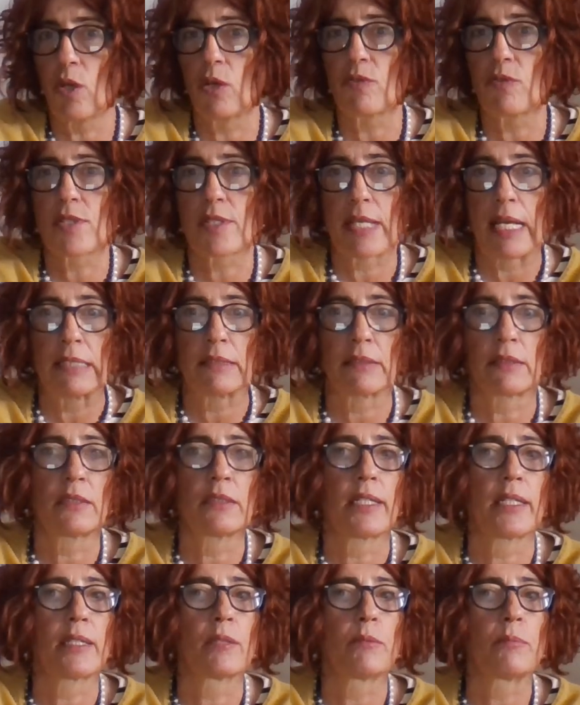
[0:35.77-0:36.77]
of
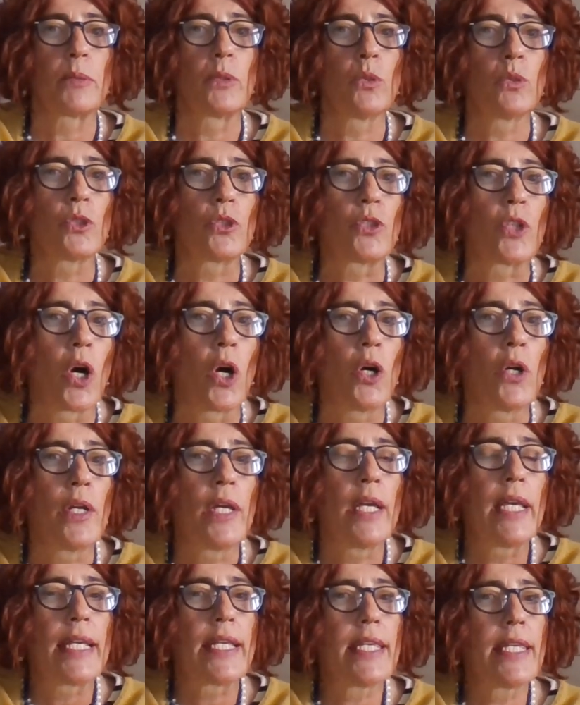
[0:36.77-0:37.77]
Saturn and Pluto
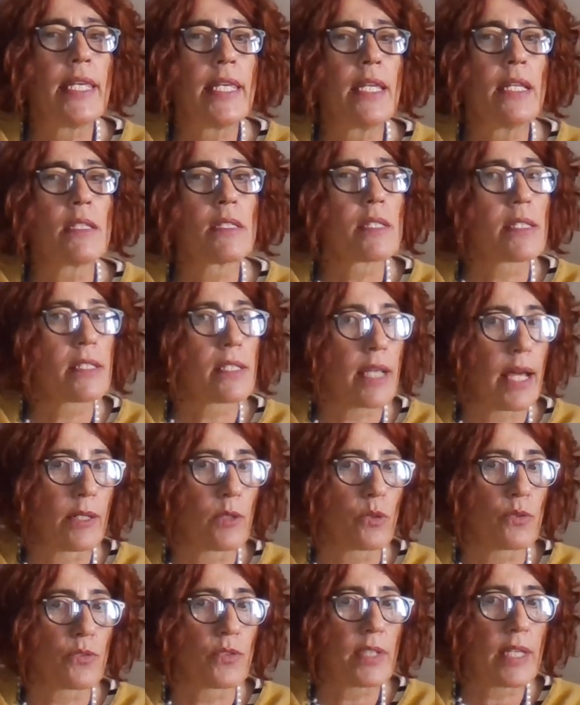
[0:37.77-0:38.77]
in the
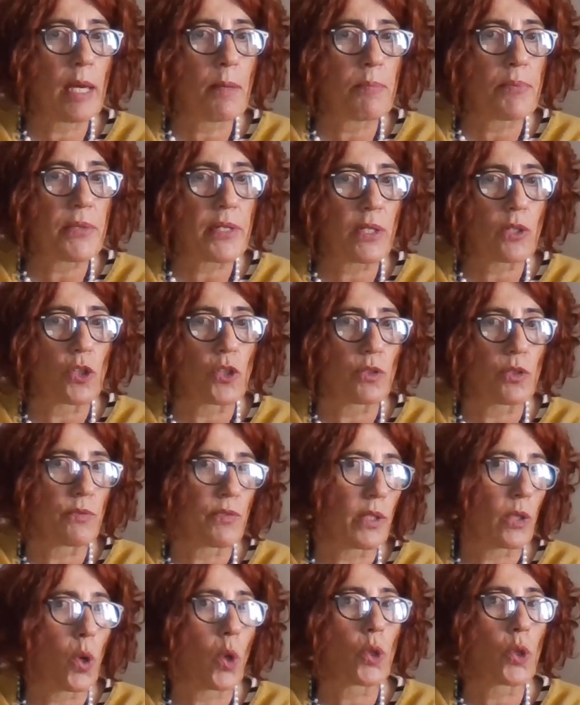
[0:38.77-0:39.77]
sign of Capricorn
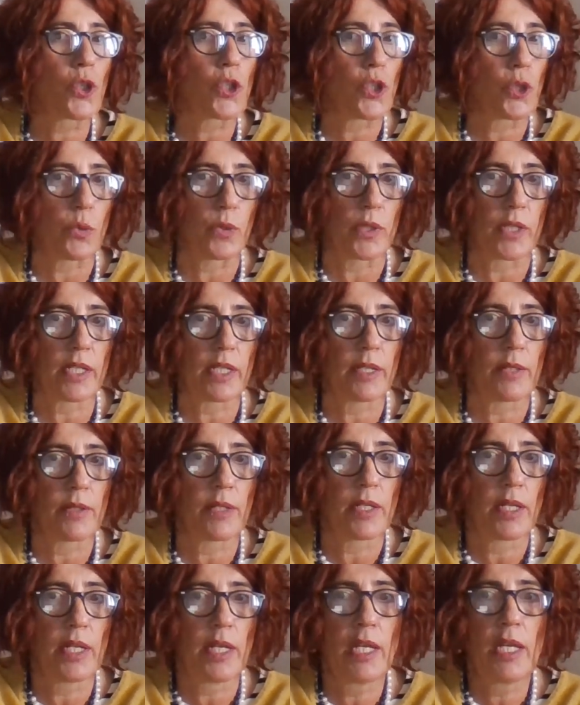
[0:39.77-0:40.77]
will occur,
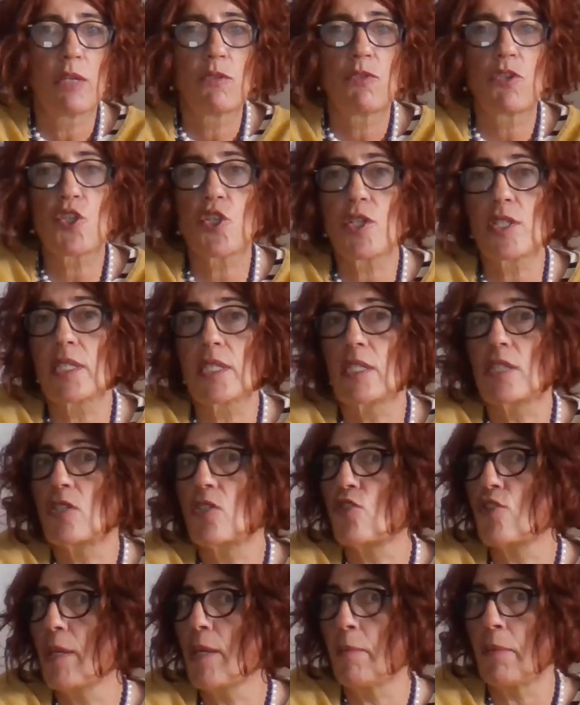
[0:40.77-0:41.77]
which is
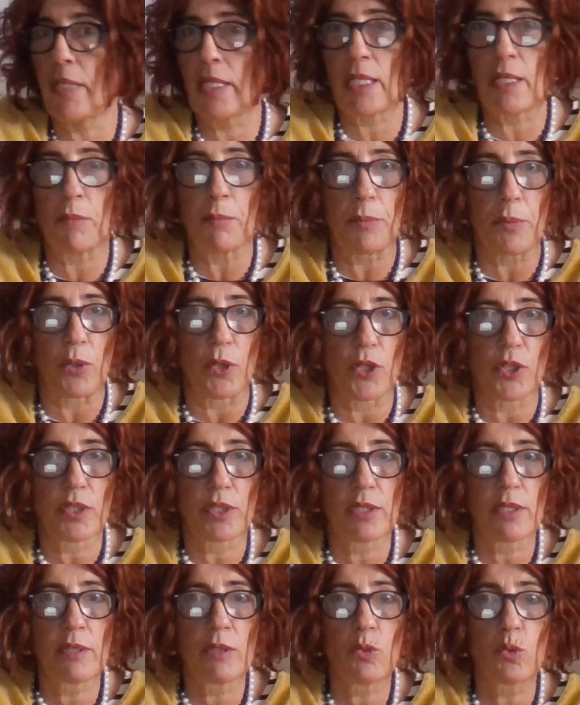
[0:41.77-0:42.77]
extremely
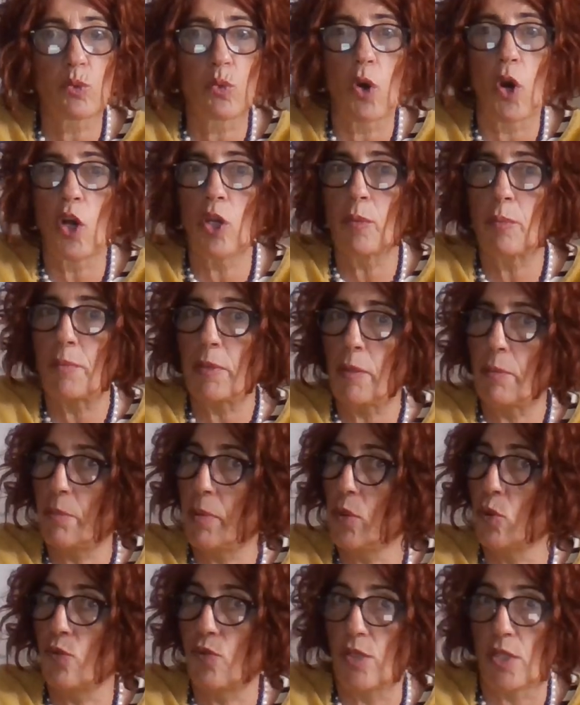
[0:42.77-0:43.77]
important to all
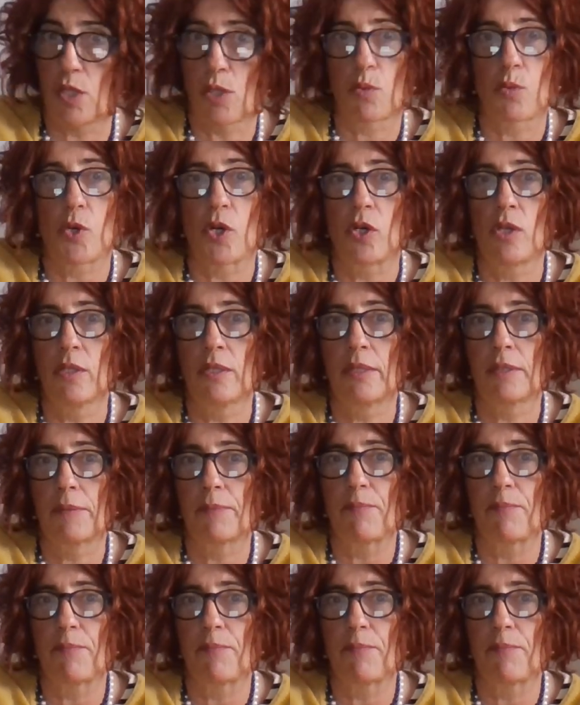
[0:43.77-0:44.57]
people of this world